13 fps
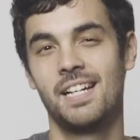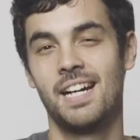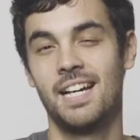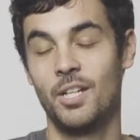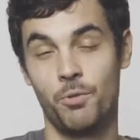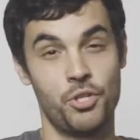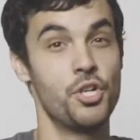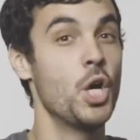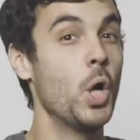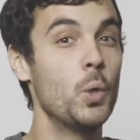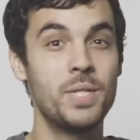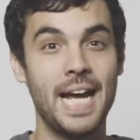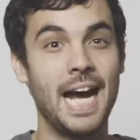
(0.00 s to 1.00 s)
And there was
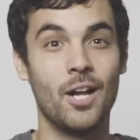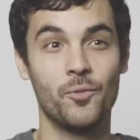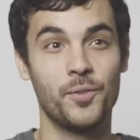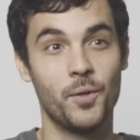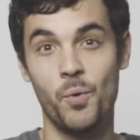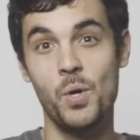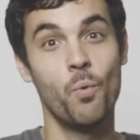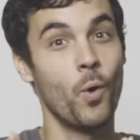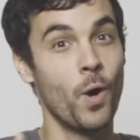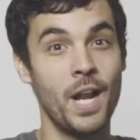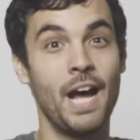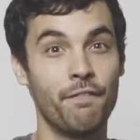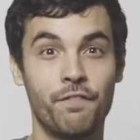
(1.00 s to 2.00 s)
no doubt that we were
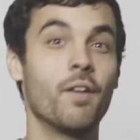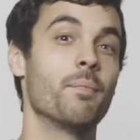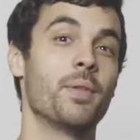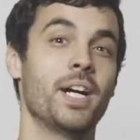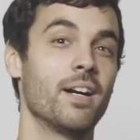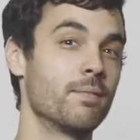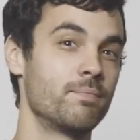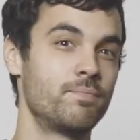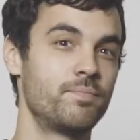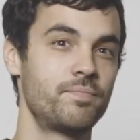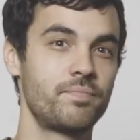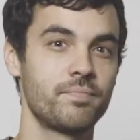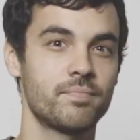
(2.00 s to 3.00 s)
not from there.
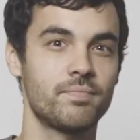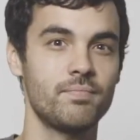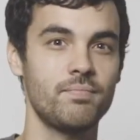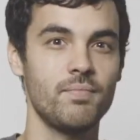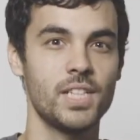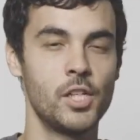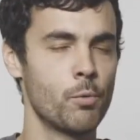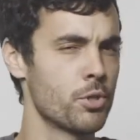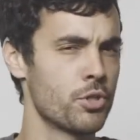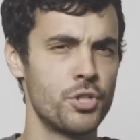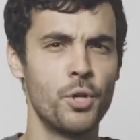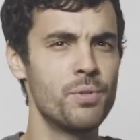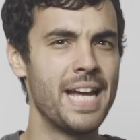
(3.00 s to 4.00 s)
There was
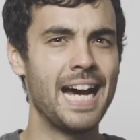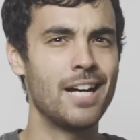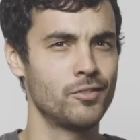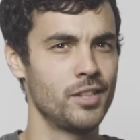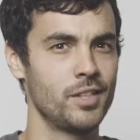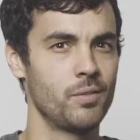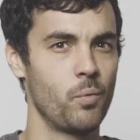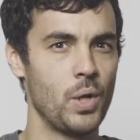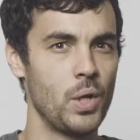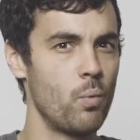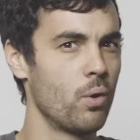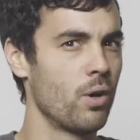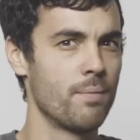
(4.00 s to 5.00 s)
no doubt that we
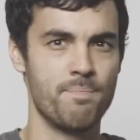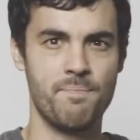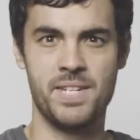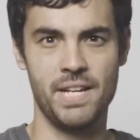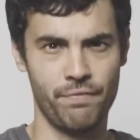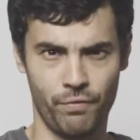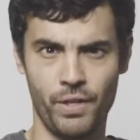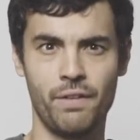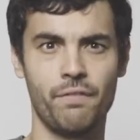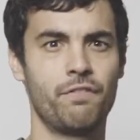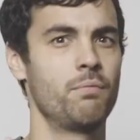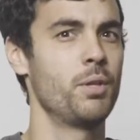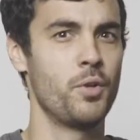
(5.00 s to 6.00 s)
were different
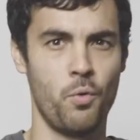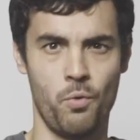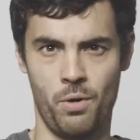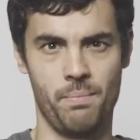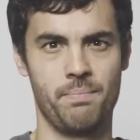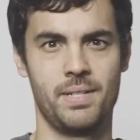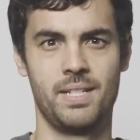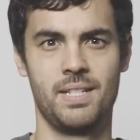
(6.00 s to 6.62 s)
from the norm.